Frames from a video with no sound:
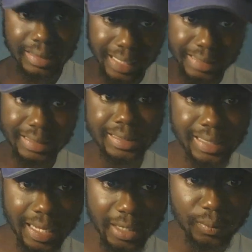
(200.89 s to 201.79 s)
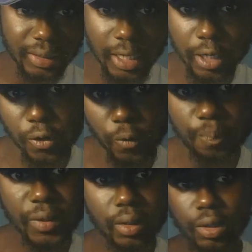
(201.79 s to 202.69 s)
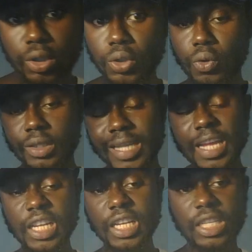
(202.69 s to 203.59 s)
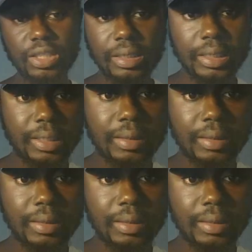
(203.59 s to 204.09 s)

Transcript: they end up staying home. So it's kind of good to see